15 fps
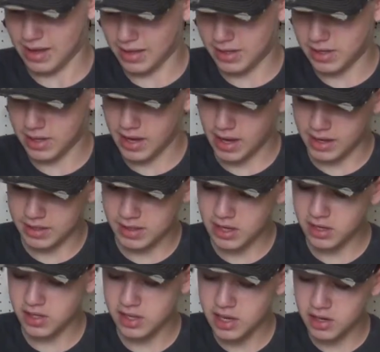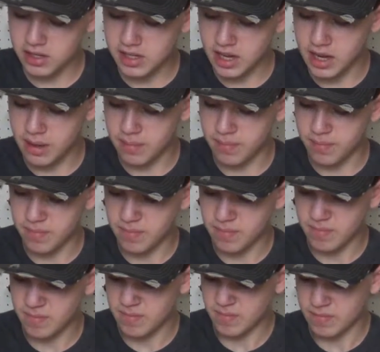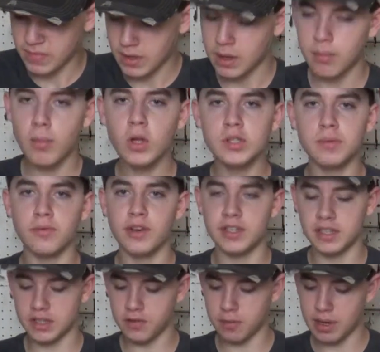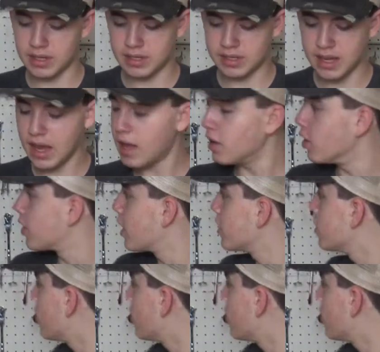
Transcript: So yeah, because there's multiple reasons for my set looking